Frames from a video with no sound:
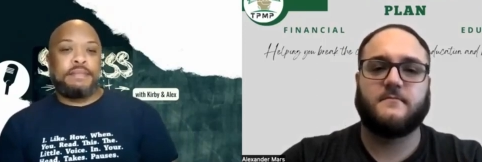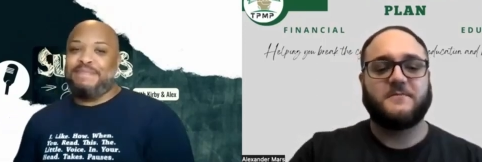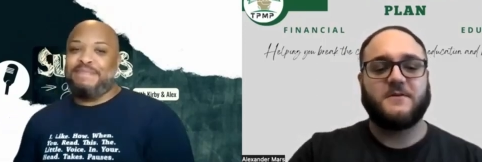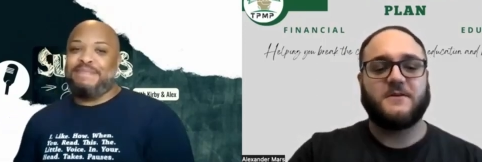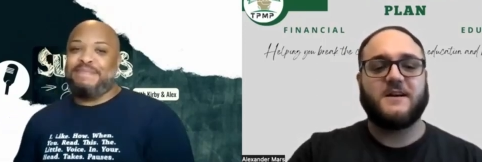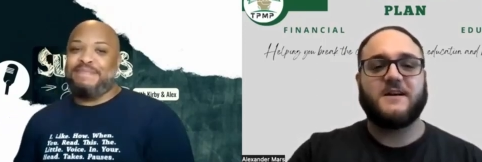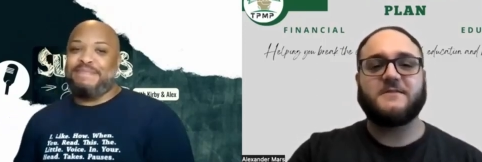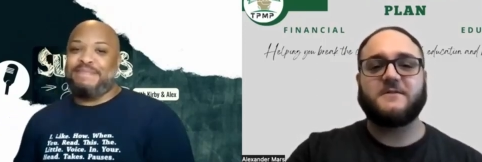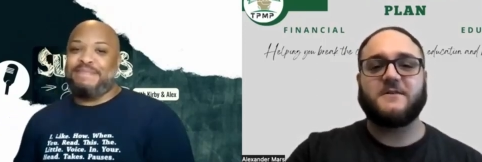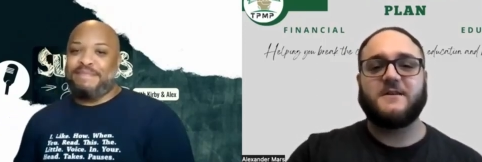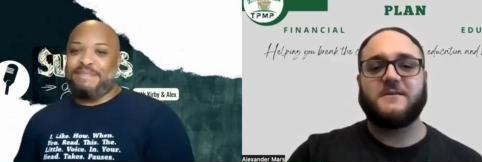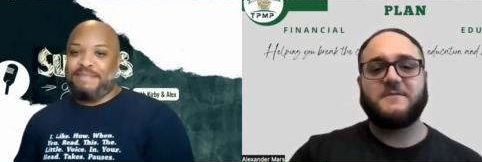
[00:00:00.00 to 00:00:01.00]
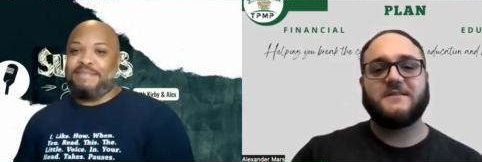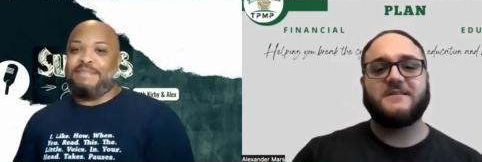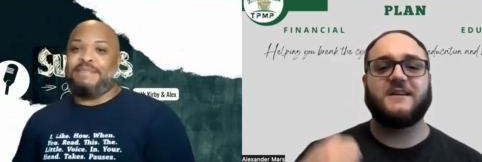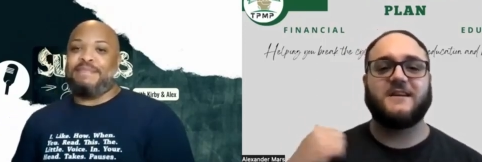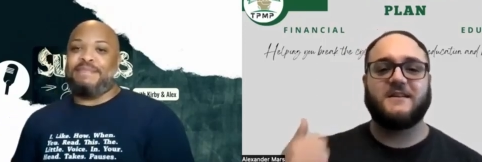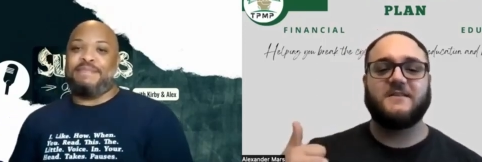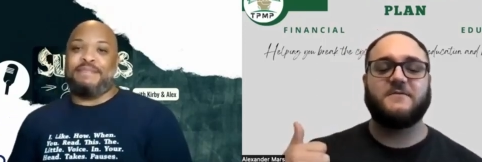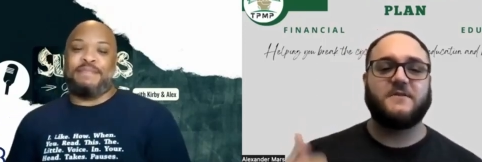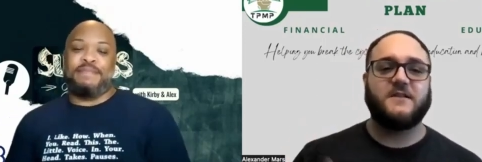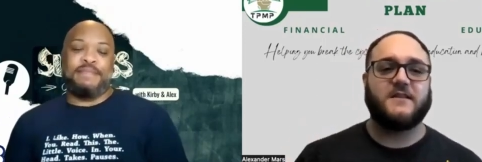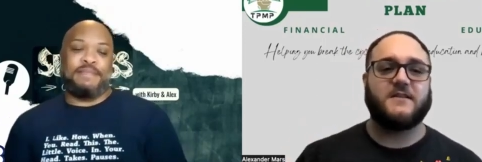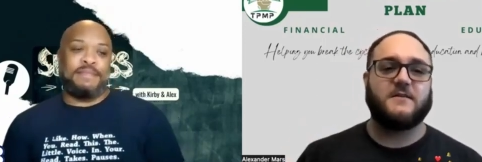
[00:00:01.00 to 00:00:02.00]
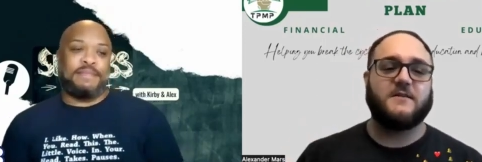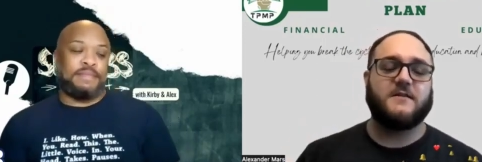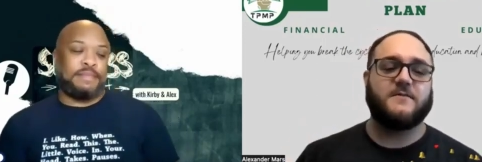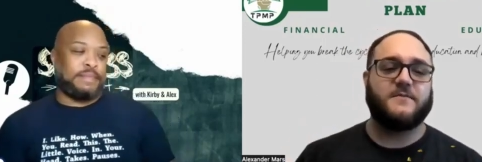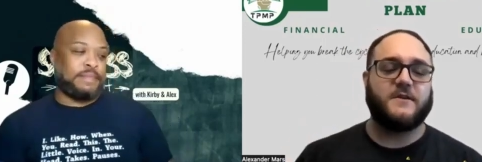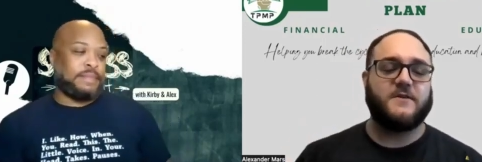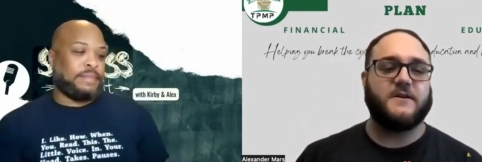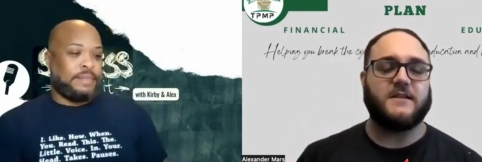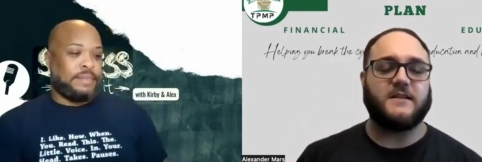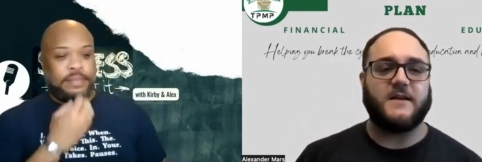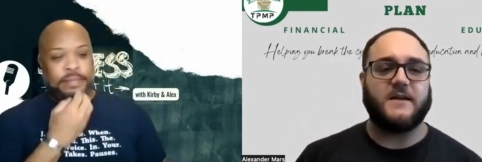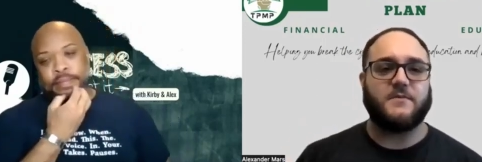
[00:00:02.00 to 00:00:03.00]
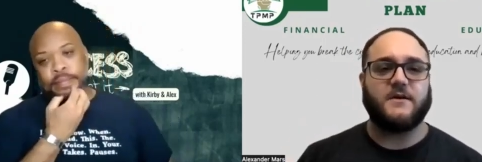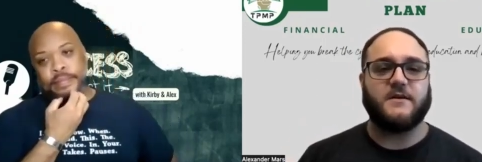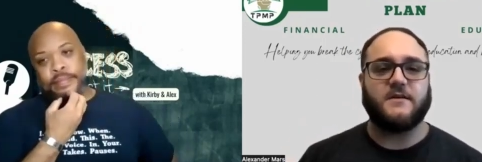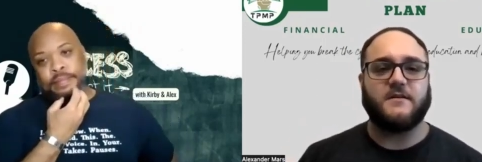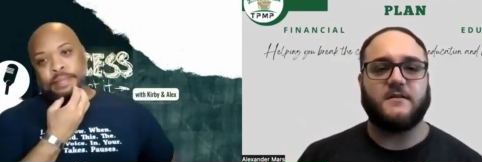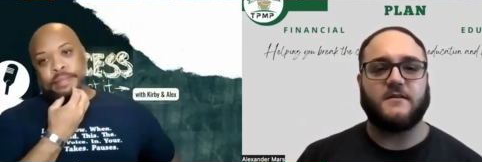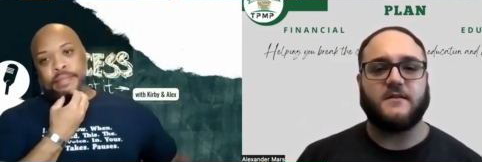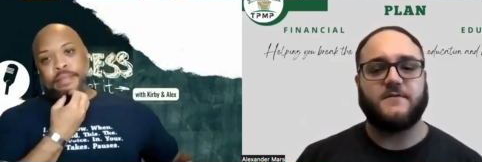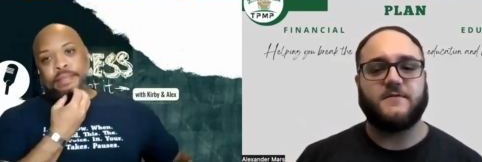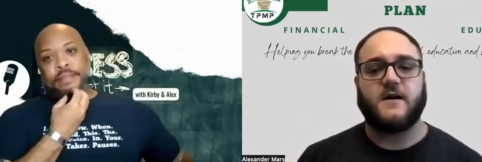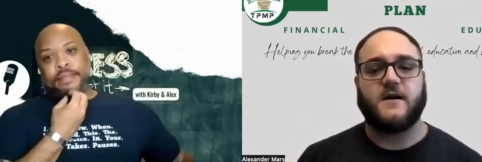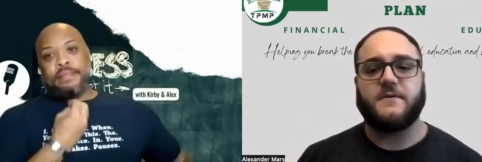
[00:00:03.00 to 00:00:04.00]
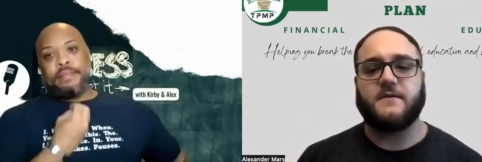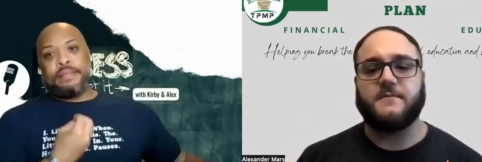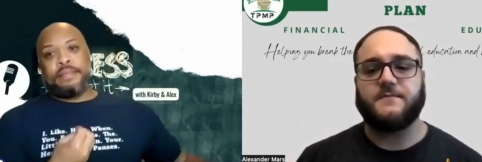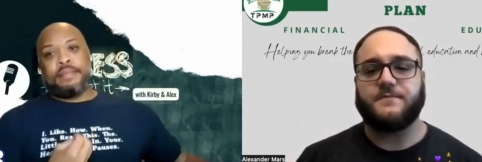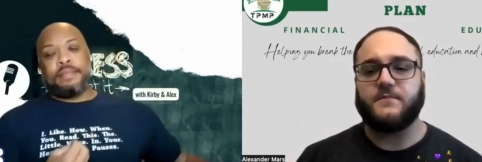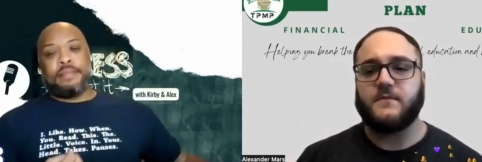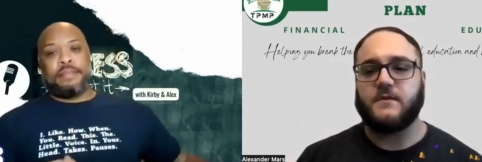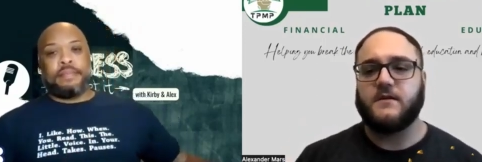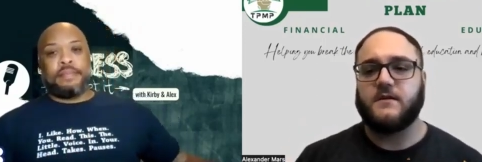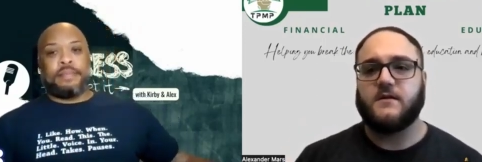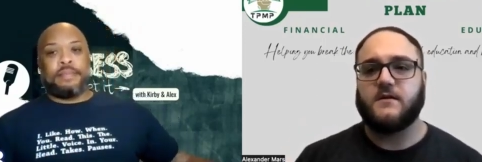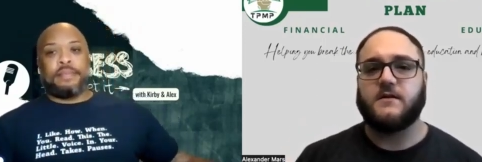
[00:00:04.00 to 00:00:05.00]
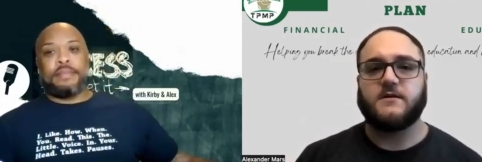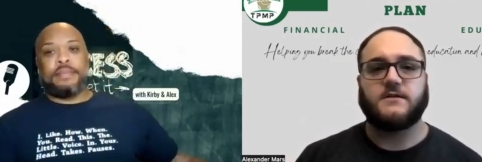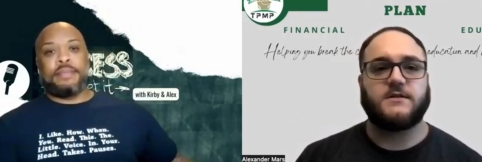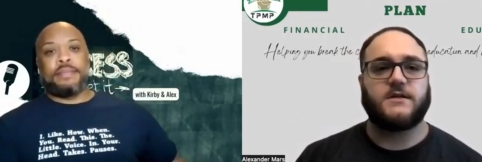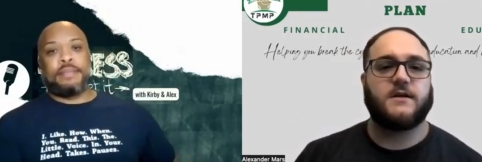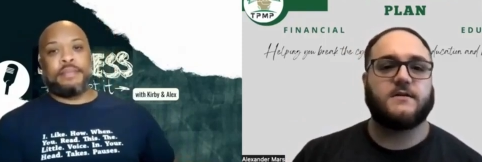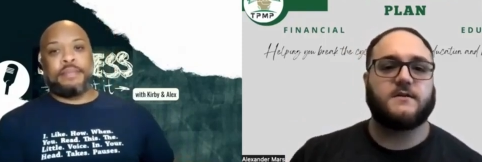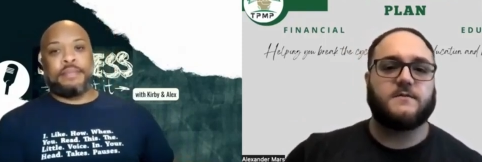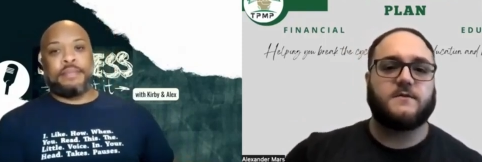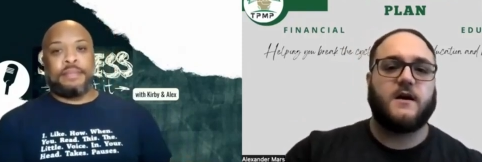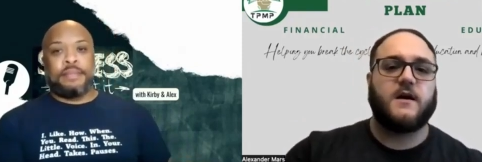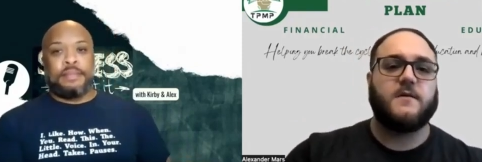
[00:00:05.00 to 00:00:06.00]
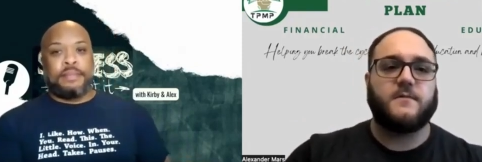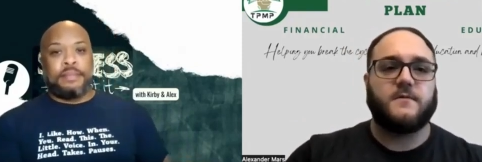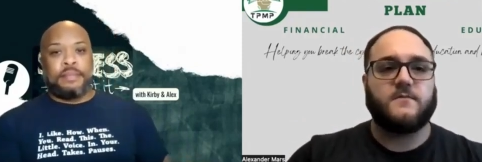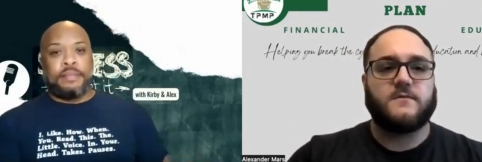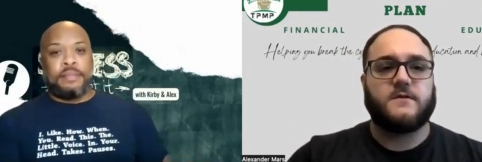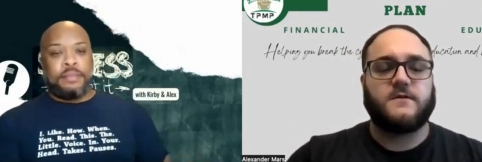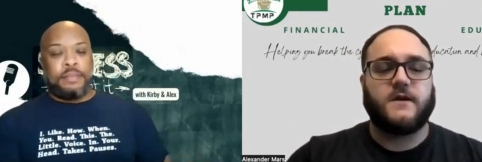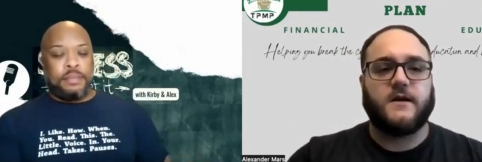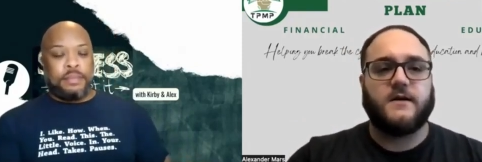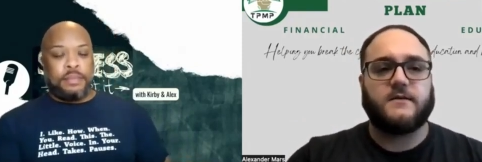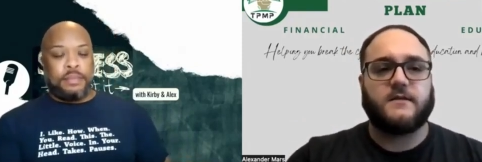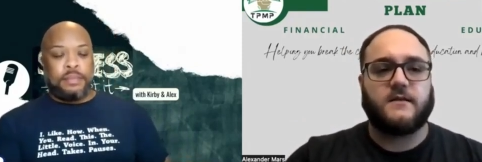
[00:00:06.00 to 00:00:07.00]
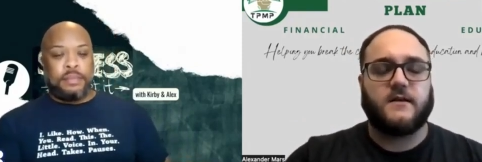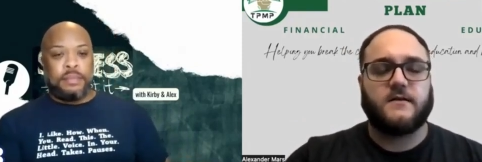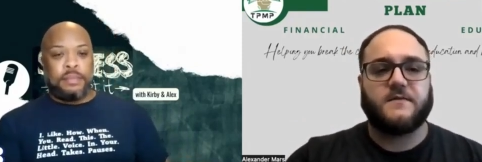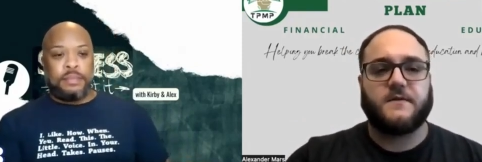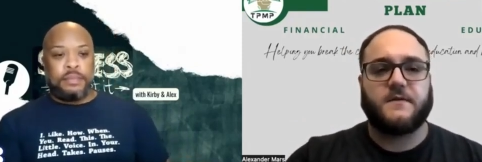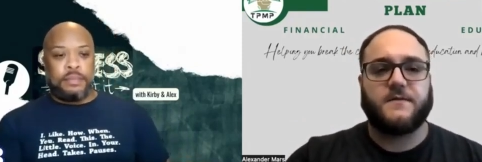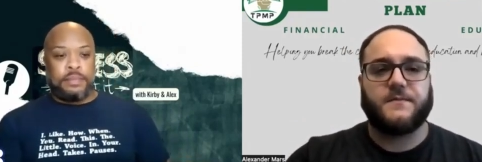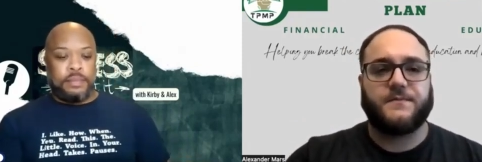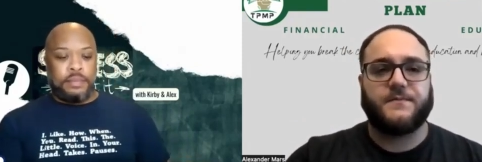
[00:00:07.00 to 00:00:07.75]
Speaker 1: Well, guys, with all that being said, if you like the video, hit the like button, leave a comment, uh, share, subscribe, and we'll see you guys in the next video.